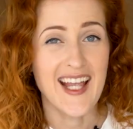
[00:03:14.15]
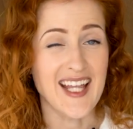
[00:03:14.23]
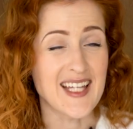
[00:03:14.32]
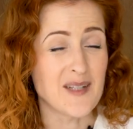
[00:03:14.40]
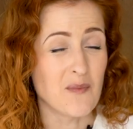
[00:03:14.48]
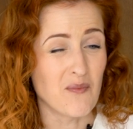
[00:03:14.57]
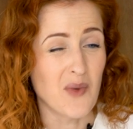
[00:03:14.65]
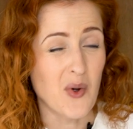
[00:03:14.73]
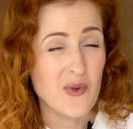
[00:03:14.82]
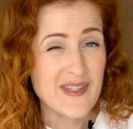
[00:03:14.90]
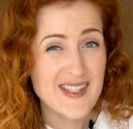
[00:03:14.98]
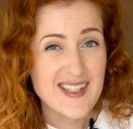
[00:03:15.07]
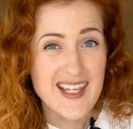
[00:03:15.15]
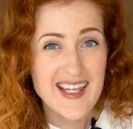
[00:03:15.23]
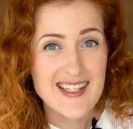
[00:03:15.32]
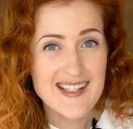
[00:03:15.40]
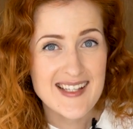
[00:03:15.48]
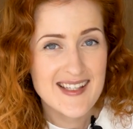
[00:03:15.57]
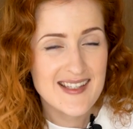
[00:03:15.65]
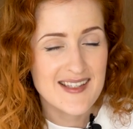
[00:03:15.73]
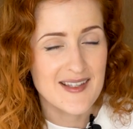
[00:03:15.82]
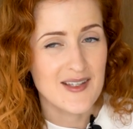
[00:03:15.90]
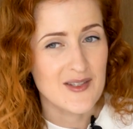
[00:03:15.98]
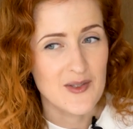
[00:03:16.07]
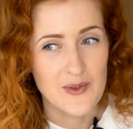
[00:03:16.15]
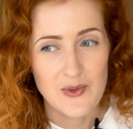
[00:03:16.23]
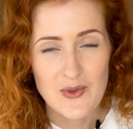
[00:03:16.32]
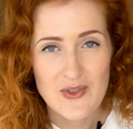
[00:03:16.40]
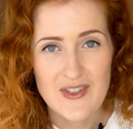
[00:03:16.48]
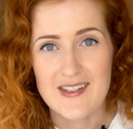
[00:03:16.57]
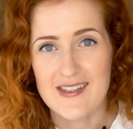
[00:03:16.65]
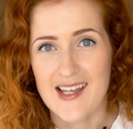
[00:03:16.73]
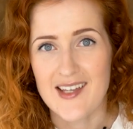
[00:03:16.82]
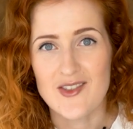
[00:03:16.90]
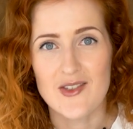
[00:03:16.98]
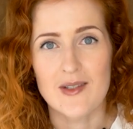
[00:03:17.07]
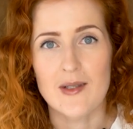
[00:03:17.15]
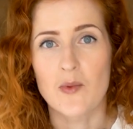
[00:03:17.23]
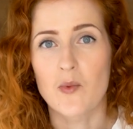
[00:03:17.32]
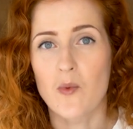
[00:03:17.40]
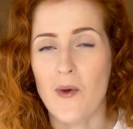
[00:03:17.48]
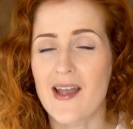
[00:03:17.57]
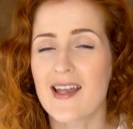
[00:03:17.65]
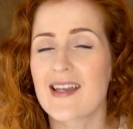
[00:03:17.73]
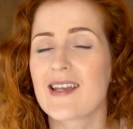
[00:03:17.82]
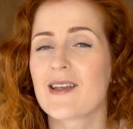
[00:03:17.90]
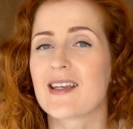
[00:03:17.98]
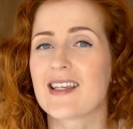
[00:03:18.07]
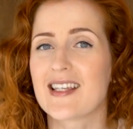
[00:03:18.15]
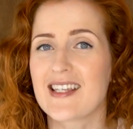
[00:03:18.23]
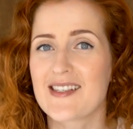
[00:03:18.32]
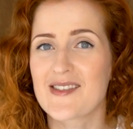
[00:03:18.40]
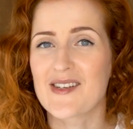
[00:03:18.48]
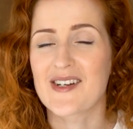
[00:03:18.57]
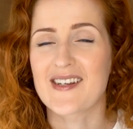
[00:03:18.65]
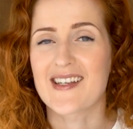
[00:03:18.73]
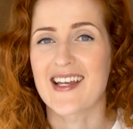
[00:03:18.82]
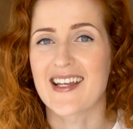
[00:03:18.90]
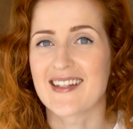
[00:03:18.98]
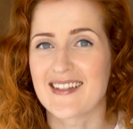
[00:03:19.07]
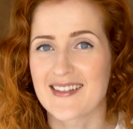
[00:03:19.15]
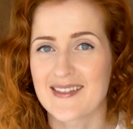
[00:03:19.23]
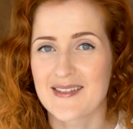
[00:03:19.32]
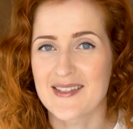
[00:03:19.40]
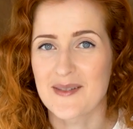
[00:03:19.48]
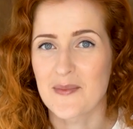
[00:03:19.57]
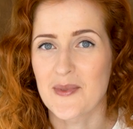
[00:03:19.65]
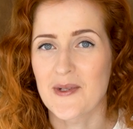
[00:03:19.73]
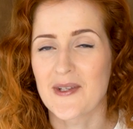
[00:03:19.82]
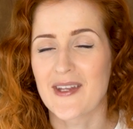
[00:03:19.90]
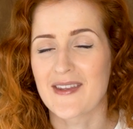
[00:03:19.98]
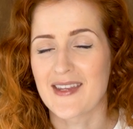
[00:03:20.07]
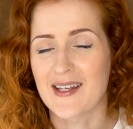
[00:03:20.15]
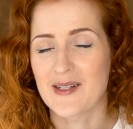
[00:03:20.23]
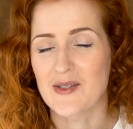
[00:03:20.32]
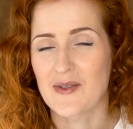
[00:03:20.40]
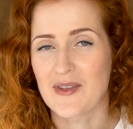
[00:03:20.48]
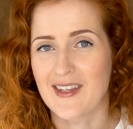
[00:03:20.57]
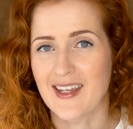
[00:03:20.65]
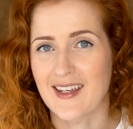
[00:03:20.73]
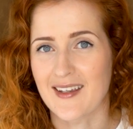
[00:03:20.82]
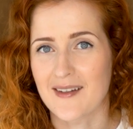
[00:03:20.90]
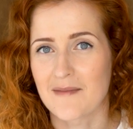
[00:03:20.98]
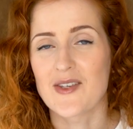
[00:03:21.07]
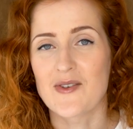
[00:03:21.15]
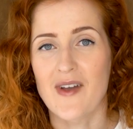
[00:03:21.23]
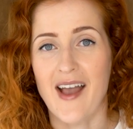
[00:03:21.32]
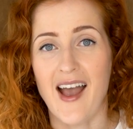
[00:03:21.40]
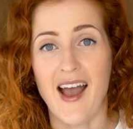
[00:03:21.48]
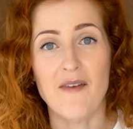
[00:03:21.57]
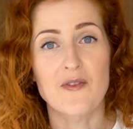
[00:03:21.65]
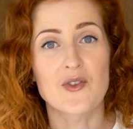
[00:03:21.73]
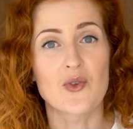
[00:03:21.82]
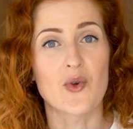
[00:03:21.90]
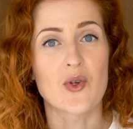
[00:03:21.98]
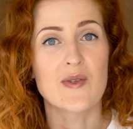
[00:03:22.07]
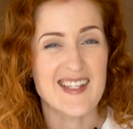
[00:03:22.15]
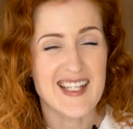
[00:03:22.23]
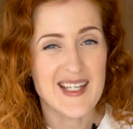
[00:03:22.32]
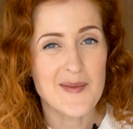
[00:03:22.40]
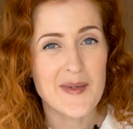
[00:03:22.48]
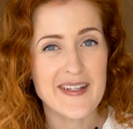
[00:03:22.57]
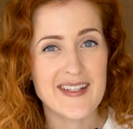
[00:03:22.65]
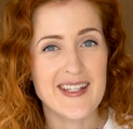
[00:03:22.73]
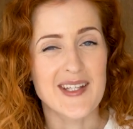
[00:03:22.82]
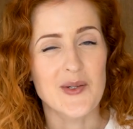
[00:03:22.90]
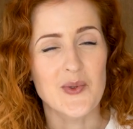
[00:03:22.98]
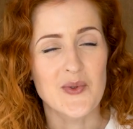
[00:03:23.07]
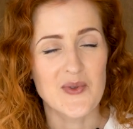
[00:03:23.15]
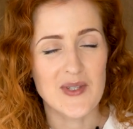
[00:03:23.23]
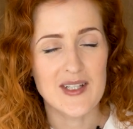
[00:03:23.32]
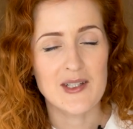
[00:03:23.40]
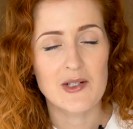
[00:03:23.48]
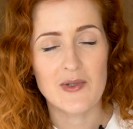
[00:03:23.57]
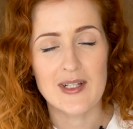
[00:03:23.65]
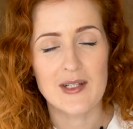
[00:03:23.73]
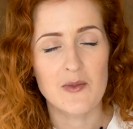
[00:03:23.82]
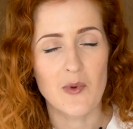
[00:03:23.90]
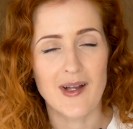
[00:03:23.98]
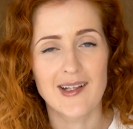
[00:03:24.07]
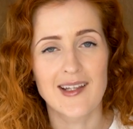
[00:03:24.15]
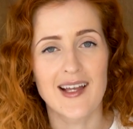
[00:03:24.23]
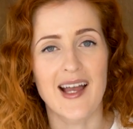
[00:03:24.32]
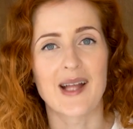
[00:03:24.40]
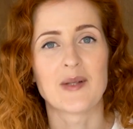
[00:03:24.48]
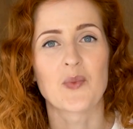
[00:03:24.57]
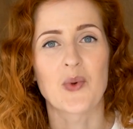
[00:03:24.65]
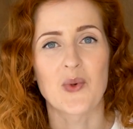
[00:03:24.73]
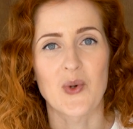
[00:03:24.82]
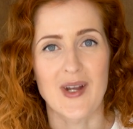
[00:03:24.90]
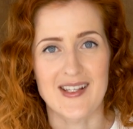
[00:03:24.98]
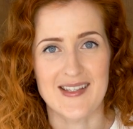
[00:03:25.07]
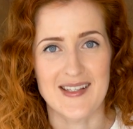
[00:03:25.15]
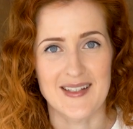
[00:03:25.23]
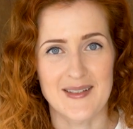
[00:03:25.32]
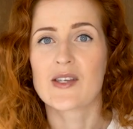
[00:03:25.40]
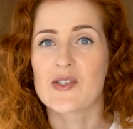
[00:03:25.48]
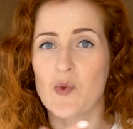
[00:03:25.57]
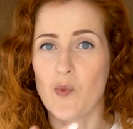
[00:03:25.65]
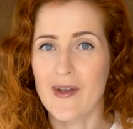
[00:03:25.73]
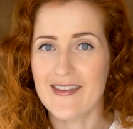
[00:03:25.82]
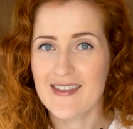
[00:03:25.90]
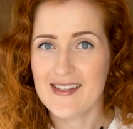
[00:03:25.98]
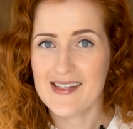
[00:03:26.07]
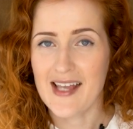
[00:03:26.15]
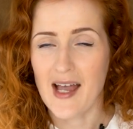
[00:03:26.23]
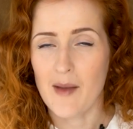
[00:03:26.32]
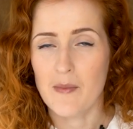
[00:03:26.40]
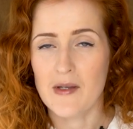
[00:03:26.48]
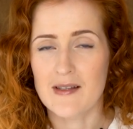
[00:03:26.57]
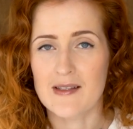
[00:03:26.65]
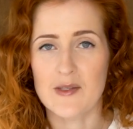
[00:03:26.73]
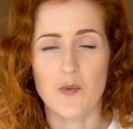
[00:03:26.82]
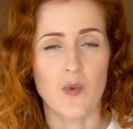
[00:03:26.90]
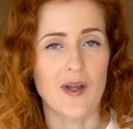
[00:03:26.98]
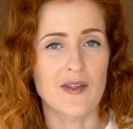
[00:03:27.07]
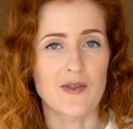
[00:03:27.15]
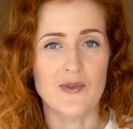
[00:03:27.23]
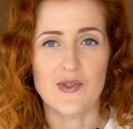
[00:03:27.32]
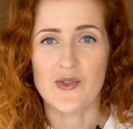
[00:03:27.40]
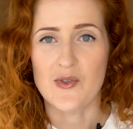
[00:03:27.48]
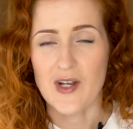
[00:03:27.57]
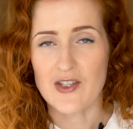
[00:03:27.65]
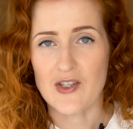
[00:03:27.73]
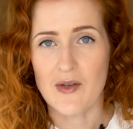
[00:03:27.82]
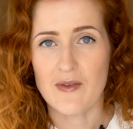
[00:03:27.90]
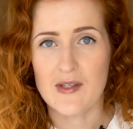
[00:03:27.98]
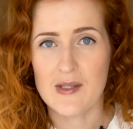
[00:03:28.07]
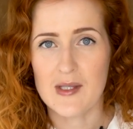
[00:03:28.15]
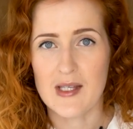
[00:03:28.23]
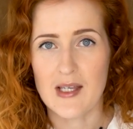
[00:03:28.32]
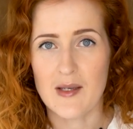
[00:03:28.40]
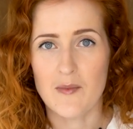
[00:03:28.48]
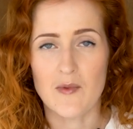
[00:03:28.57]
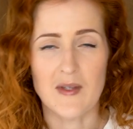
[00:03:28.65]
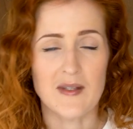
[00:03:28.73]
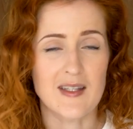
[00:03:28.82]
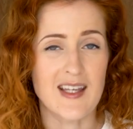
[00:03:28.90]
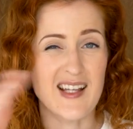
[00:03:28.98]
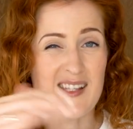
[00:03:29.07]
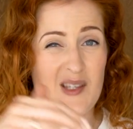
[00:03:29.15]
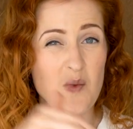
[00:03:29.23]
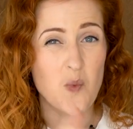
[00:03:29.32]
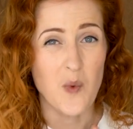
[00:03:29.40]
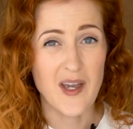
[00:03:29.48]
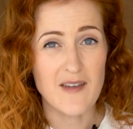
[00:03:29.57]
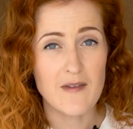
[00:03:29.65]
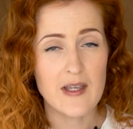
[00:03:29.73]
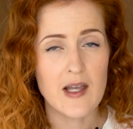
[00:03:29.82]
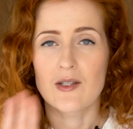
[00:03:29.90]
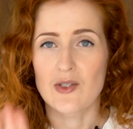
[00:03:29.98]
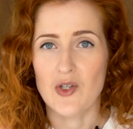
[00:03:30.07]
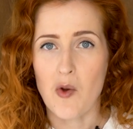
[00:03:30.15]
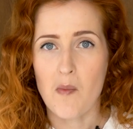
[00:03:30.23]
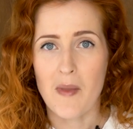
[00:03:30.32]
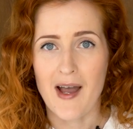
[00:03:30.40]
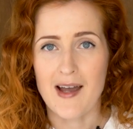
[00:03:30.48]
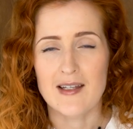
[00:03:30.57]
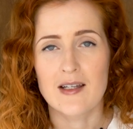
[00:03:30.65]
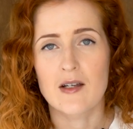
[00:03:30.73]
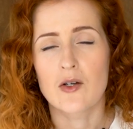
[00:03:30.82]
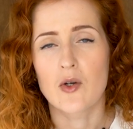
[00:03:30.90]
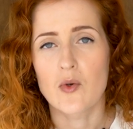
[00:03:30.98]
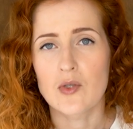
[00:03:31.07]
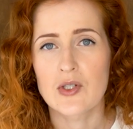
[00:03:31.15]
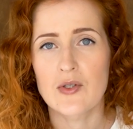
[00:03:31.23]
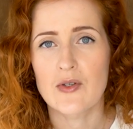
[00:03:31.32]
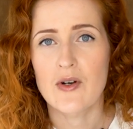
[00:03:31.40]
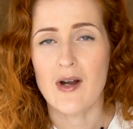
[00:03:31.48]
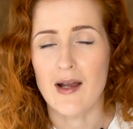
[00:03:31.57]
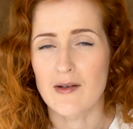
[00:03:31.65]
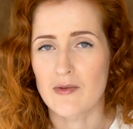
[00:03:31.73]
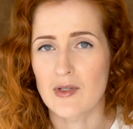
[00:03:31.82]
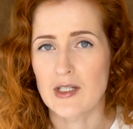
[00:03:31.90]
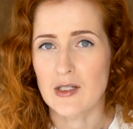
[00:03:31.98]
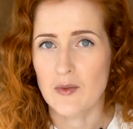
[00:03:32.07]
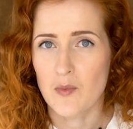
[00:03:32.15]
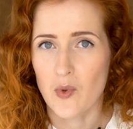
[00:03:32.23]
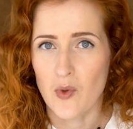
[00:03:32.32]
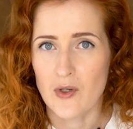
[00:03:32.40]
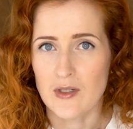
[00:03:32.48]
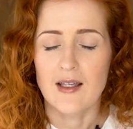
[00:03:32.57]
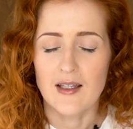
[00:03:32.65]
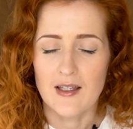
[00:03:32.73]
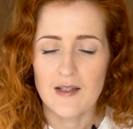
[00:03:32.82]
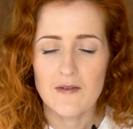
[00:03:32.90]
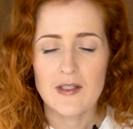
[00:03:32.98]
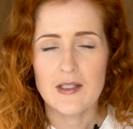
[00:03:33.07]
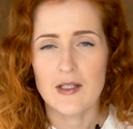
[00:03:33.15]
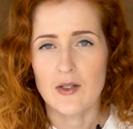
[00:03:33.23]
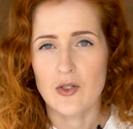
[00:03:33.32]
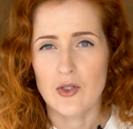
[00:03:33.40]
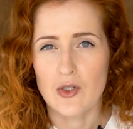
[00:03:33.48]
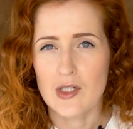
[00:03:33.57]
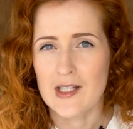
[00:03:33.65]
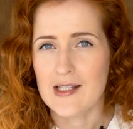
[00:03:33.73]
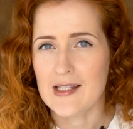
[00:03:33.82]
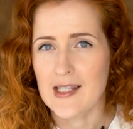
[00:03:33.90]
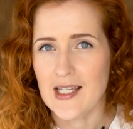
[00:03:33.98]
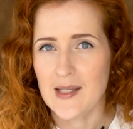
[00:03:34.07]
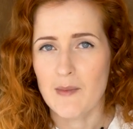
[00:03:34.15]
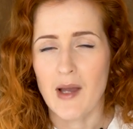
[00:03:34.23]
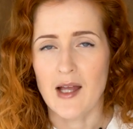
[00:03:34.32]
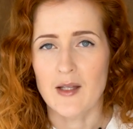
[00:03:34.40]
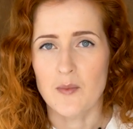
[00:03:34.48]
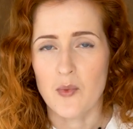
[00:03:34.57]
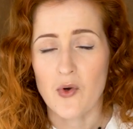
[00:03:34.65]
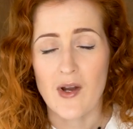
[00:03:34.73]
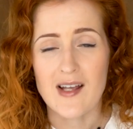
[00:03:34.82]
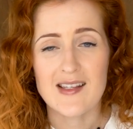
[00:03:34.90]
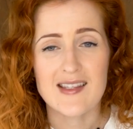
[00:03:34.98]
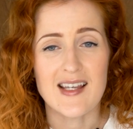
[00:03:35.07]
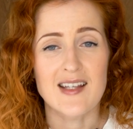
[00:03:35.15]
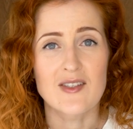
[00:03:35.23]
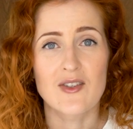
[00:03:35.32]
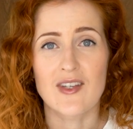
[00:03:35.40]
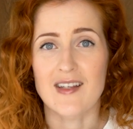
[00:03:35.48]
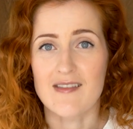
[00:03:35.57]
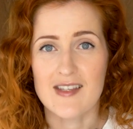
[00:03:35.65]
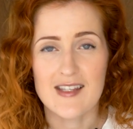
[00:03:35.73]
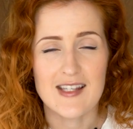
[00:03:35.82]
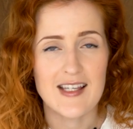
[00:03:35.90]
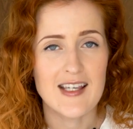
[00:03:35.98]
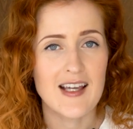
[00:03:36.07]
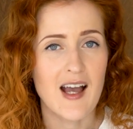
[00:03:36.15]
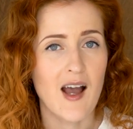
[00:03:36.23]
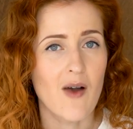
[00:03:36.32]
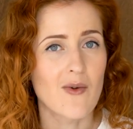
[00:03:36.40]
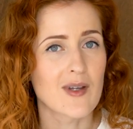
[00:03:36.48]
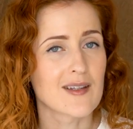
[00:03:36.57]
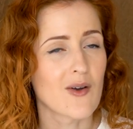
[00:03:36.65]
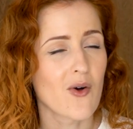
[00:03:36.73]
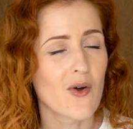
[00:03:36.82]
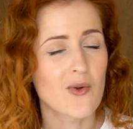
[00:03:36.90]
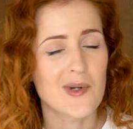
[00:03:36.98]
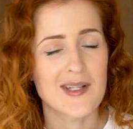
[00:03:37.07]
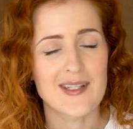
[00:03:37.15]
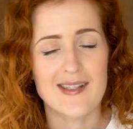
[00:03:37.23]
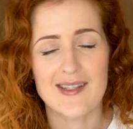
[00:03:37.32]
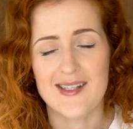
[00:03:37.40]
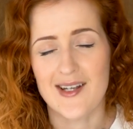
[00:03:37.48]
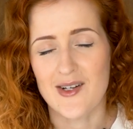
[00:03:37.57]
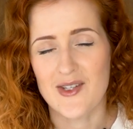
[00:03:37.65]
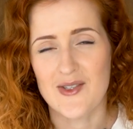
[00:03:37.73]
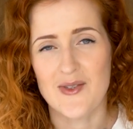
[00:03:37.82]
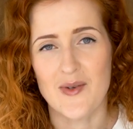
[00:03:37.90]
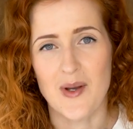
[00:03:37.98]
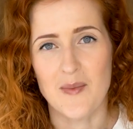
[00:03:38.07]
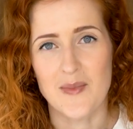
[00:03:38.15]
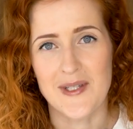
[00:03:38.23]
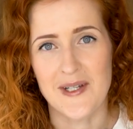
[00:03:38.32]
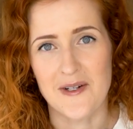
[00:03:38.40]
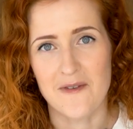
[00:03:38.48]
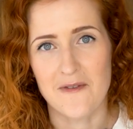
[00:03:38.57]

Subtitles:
In most cases, the solution is actually way easier and simple than you think. You have to steam it really well and press it. So when this happens, when you stretch out the seam and it gets wavy, don't panic. Go to your ironing board, give it a good steam and press, and you can see how it already starts to appear